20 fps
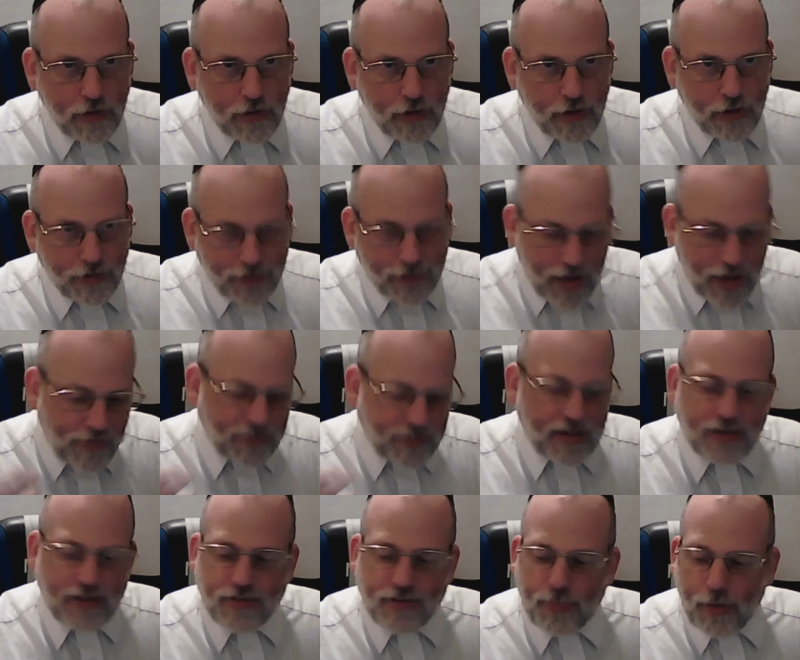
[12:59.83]
So if it's
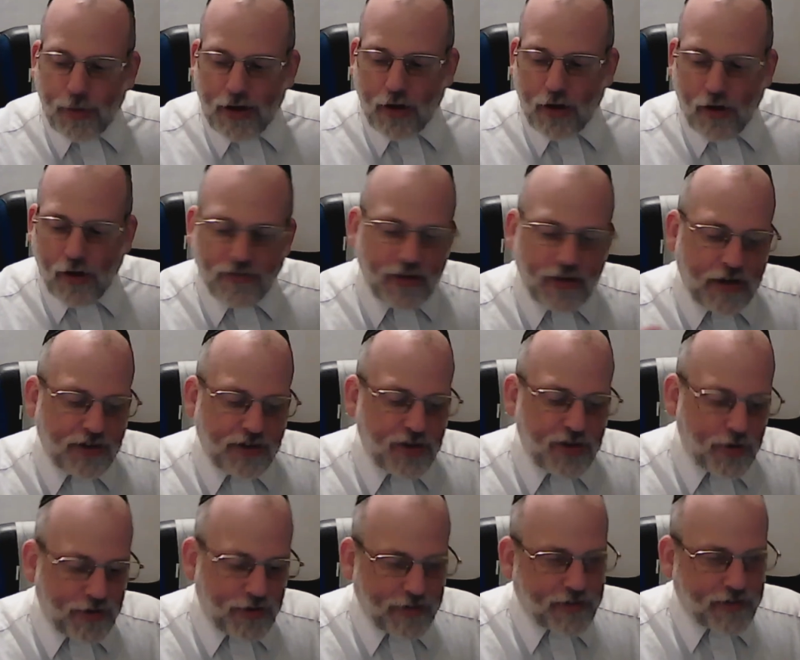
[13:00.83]
got split hooves and it
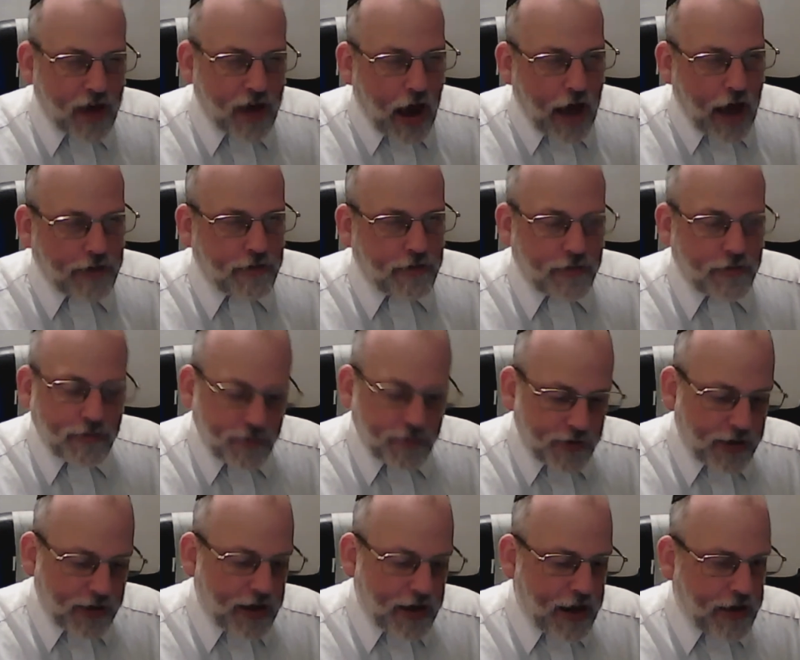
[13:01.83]
chews its cuds,
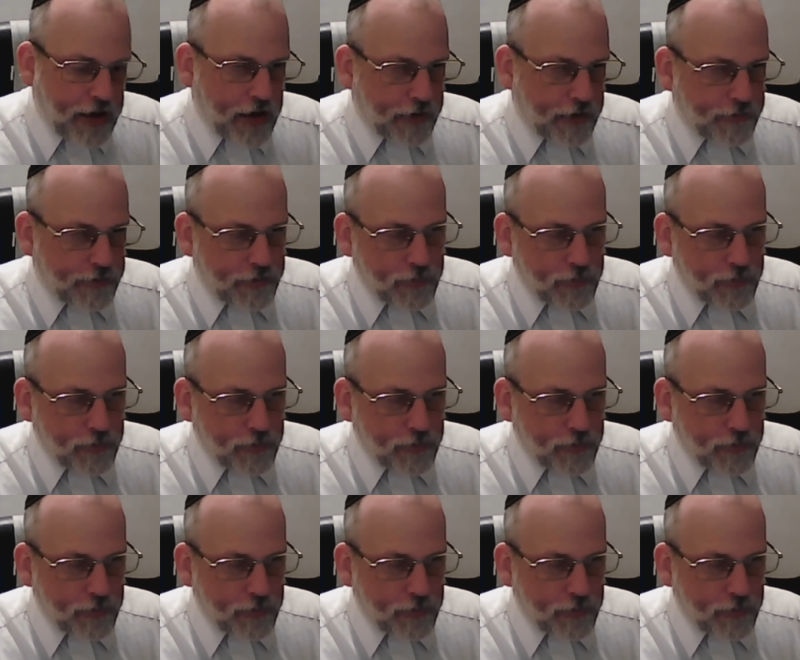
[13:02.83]
can eat it.